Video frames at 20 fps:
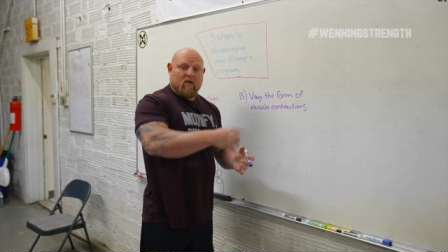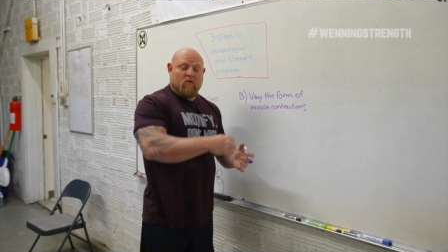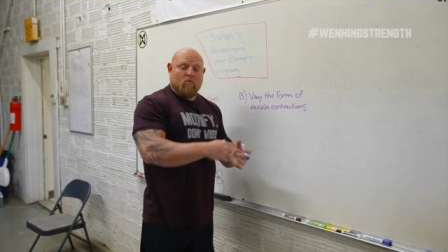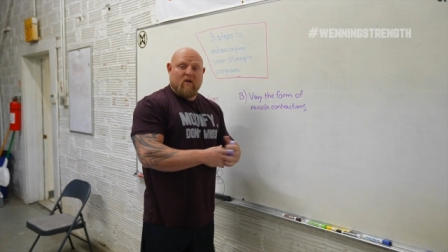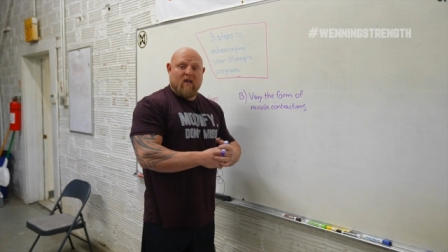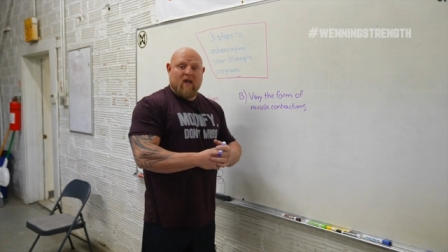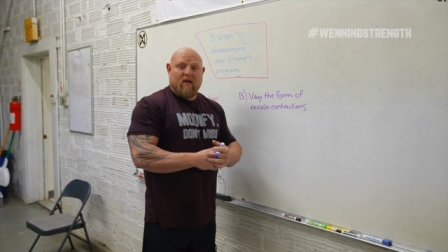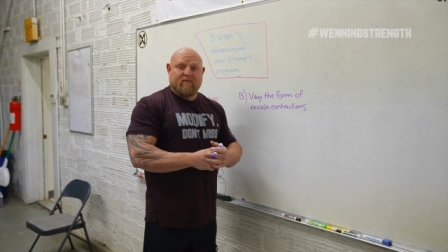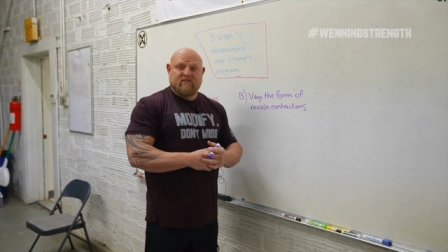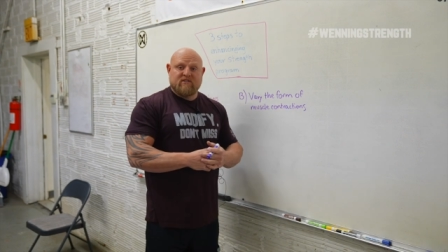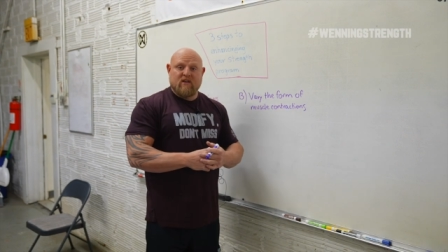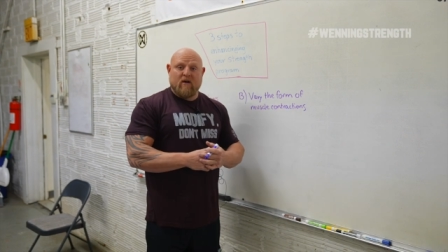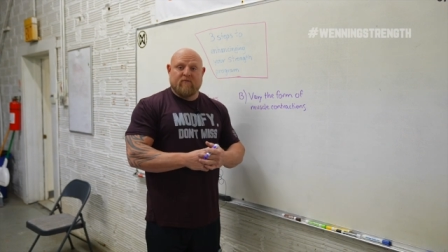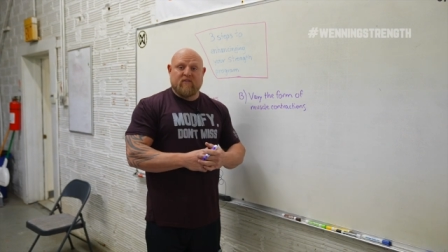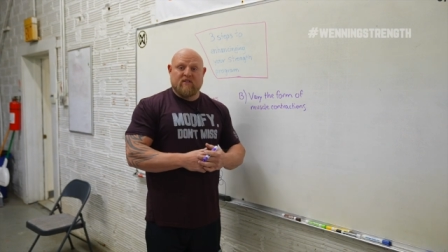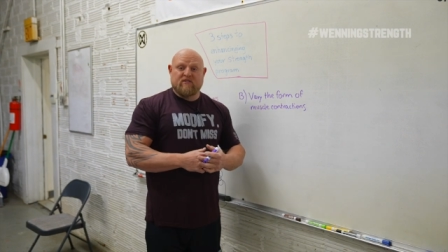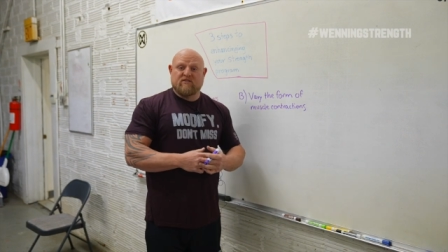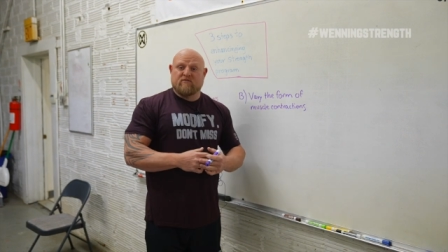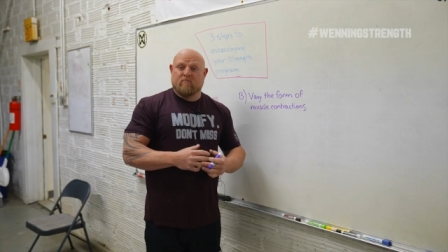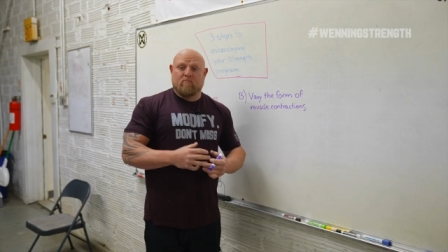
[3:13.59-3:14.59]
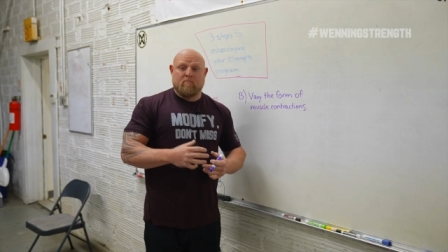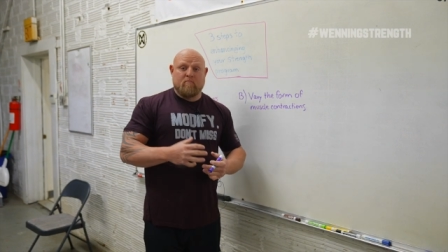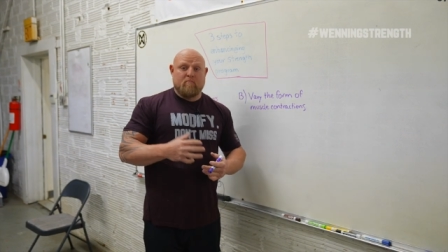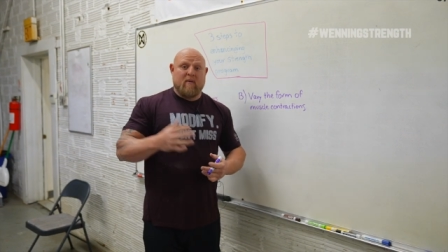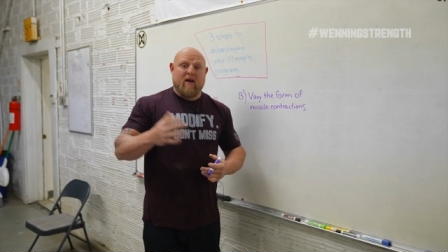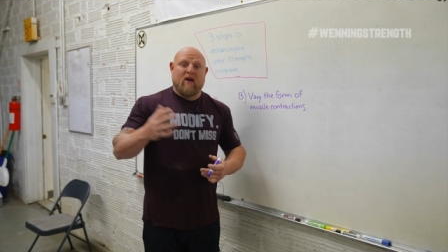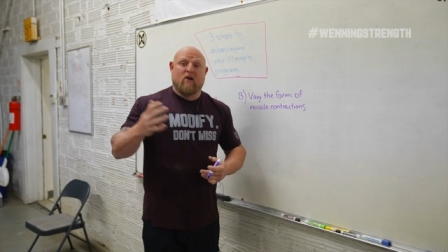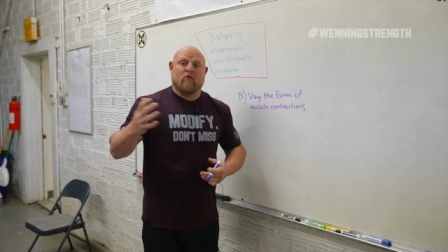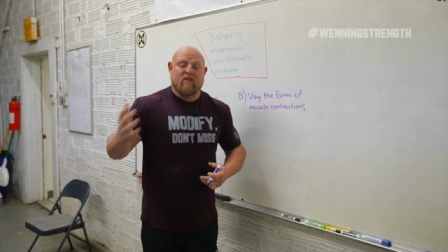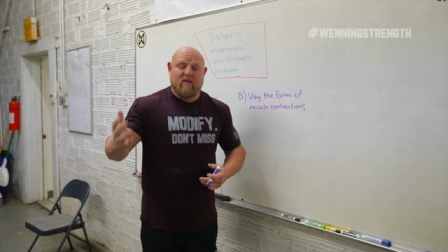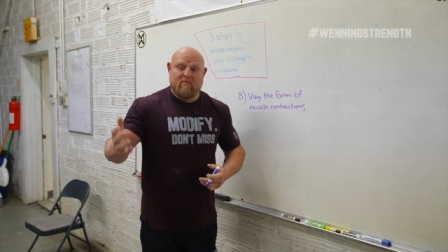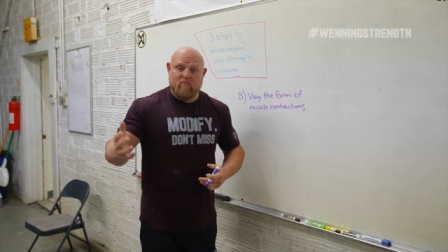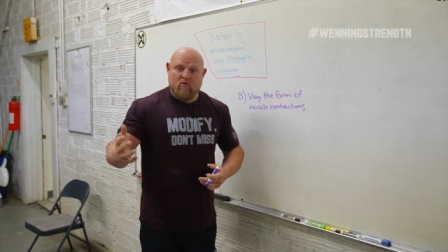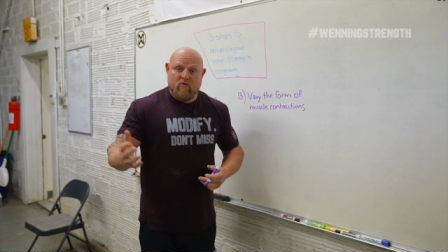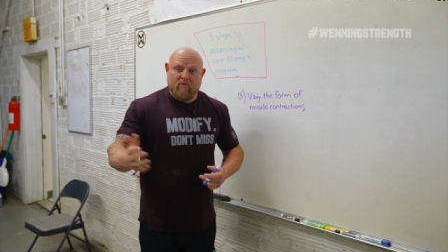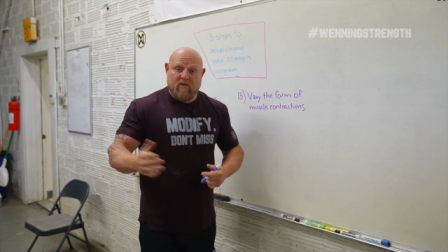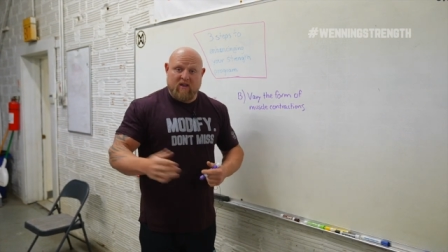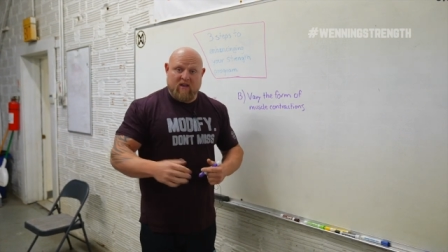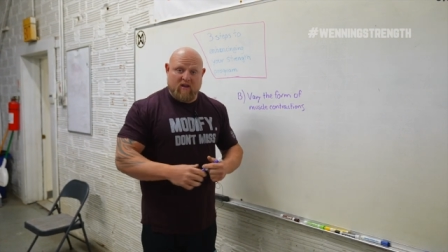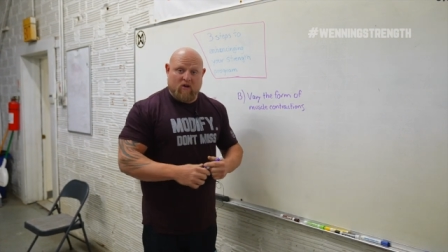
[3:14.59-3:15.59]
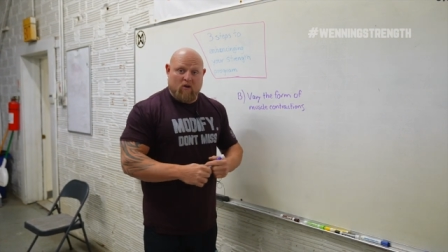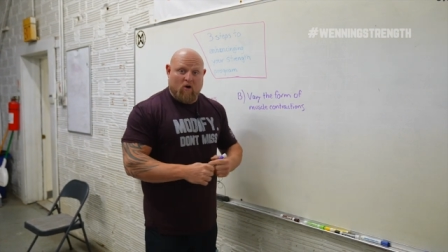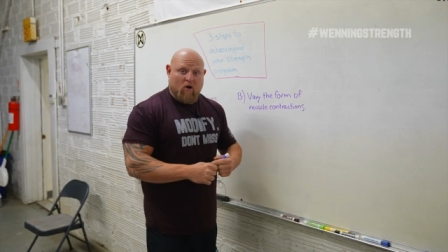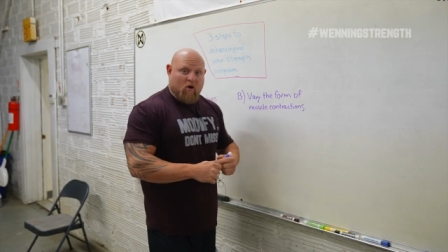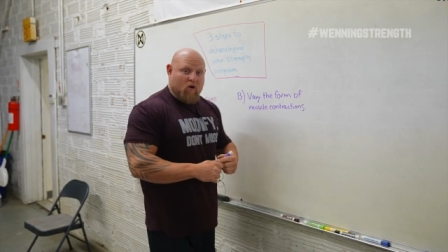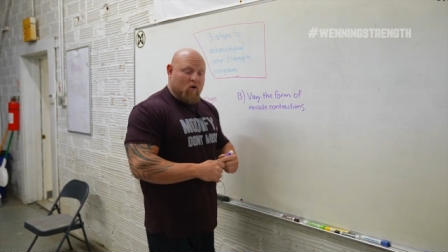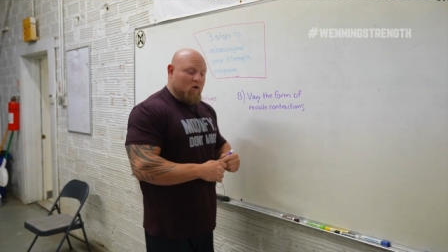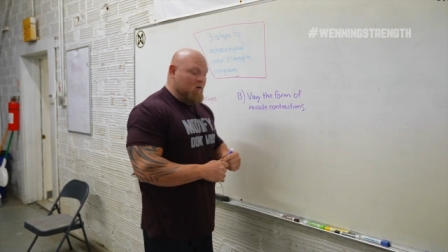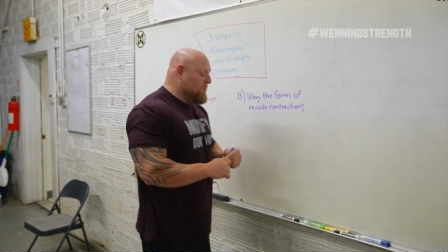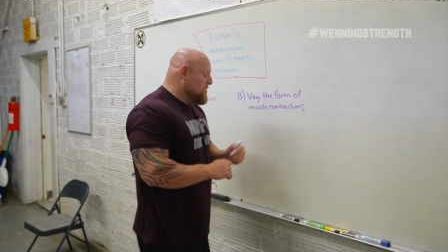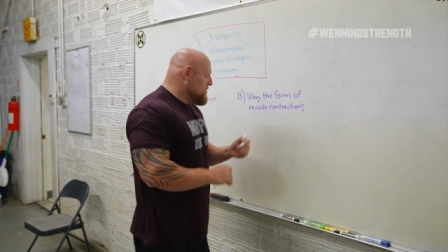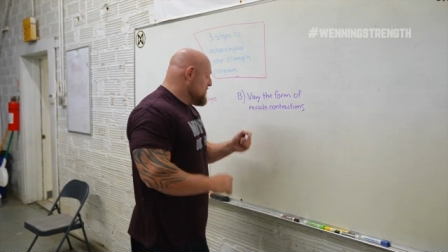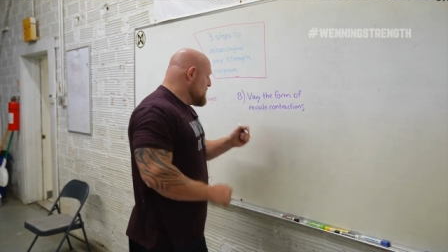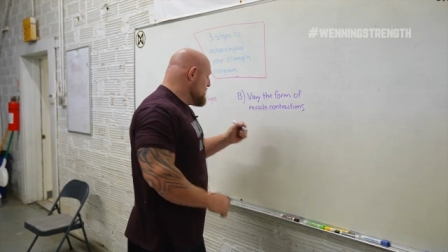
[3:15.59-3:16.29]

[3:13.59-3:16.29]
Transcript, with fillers: We have stuff that's barely moving at all.